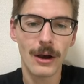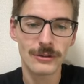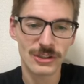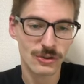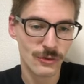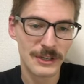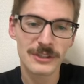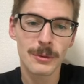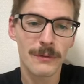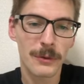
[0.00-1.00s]
she's trying
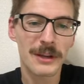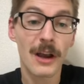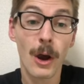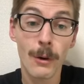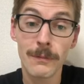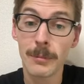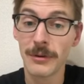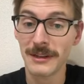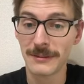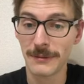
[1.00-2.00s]
to avoid
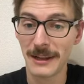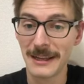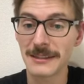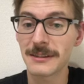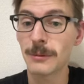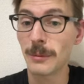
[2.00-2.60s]
overpriced flights